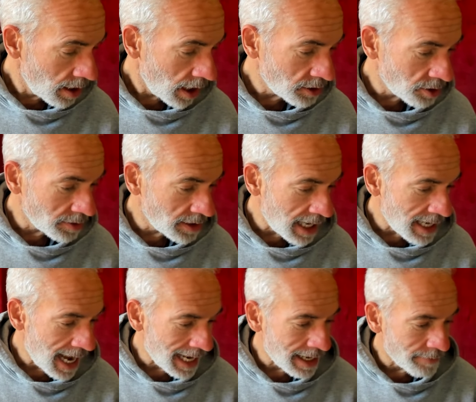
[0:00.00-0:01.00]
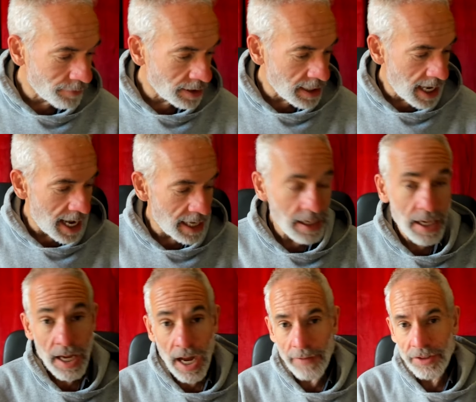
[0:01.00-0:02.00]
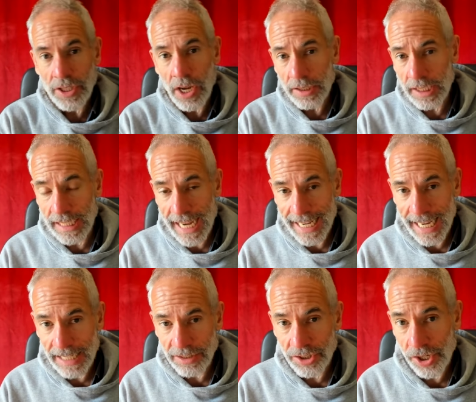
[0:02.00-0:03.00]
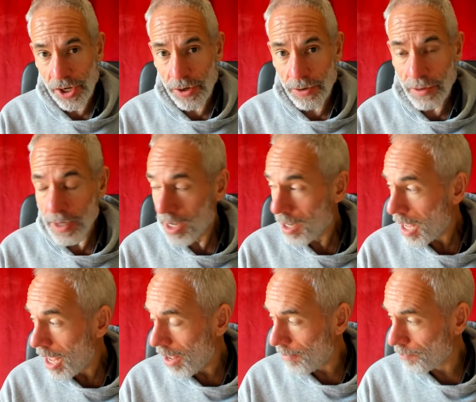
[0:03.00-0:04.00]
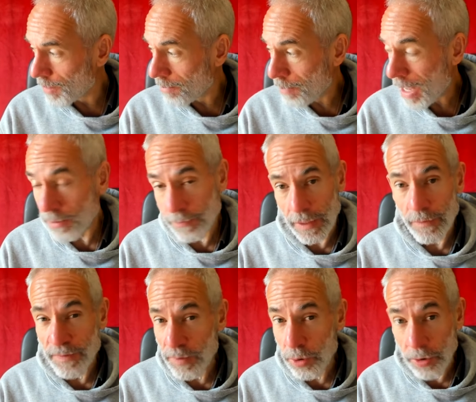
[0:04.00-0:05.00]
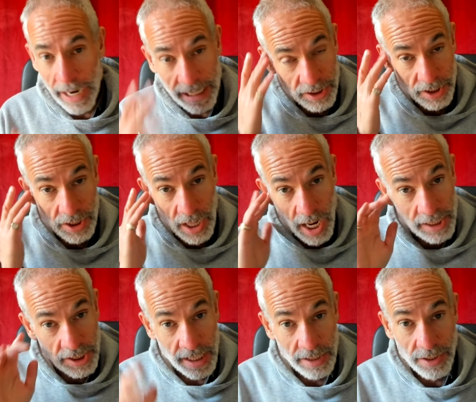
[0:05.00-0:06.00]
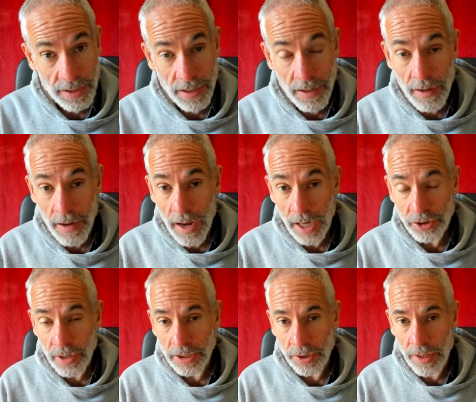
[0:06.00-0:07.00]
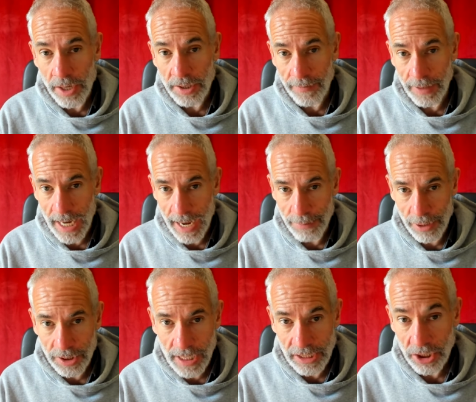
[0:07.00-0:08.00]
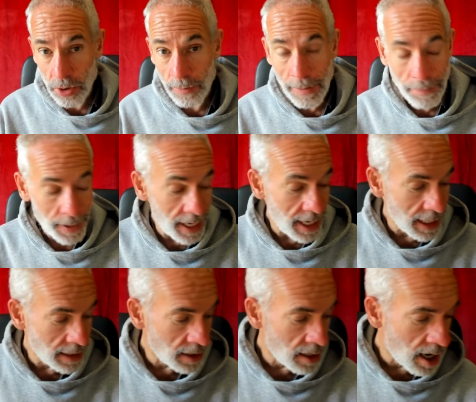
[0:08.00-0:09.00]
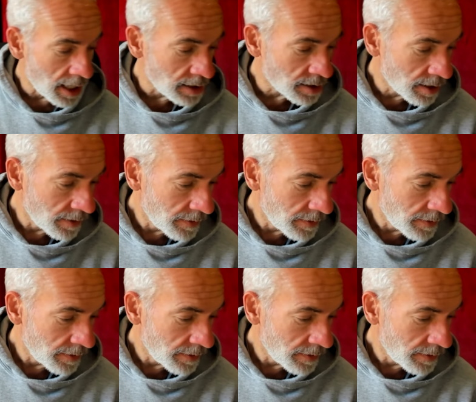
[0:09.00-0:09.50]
I do a dead hang every day. I've started getting into um, pelvic floor exercises. I try and do those every day because they stop me peeing in the night.